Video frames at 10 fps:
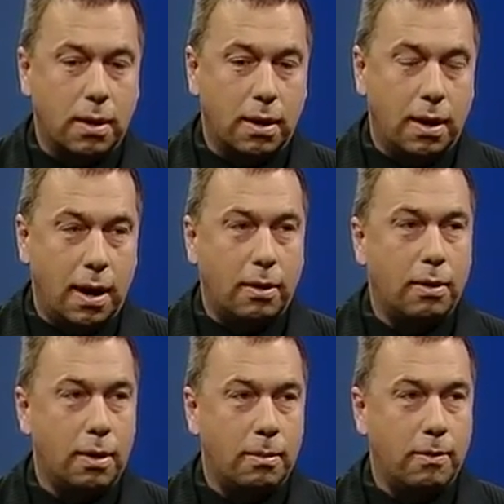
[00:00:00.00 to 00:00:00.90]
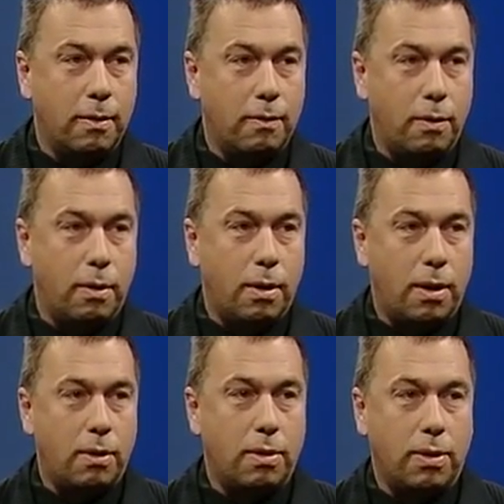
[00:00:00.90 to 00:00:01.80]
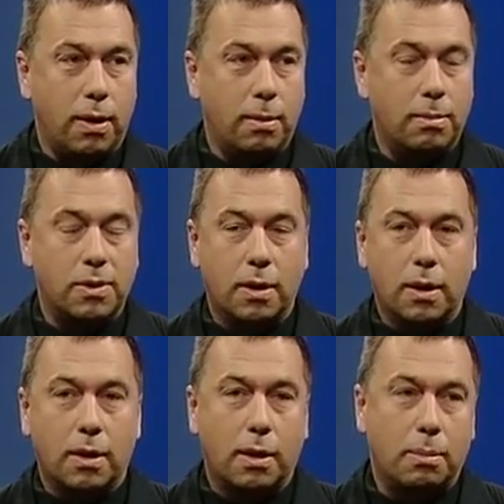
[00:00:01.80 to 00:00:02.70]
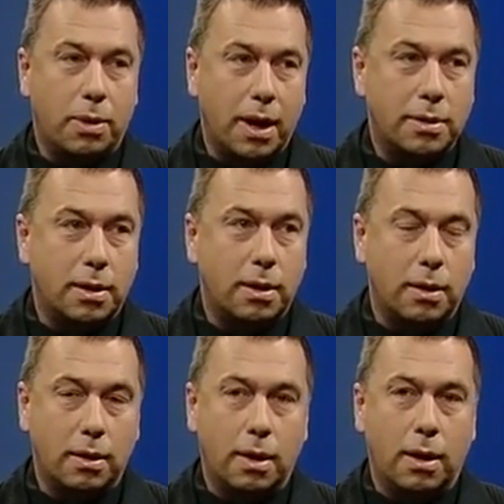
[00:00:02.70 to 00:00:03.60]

an acronym for 4 other themes: complexity,